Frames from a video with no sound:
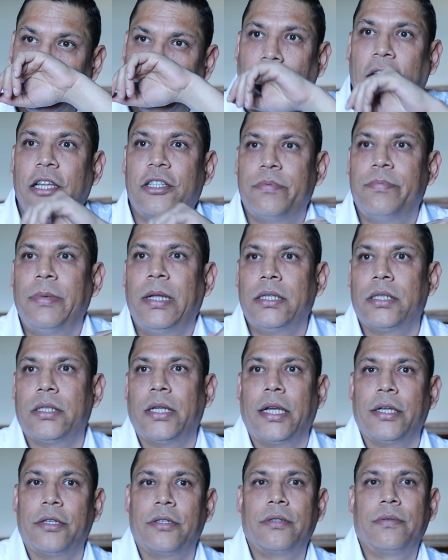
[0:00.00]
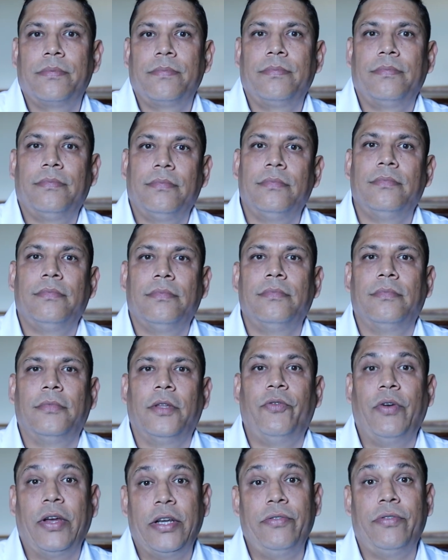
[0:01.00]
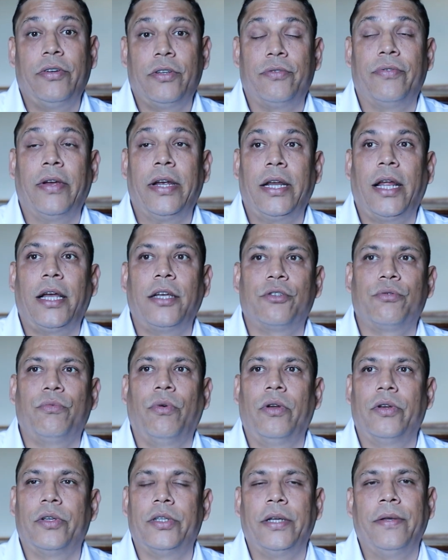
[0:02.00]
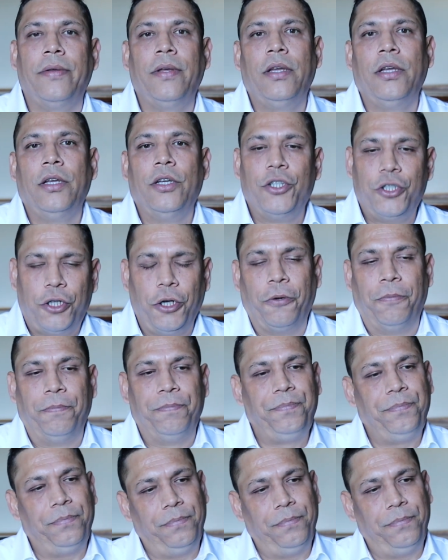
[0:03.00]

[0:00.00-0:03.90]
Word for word: and it smells nice. The vetiver is very nice quality. So,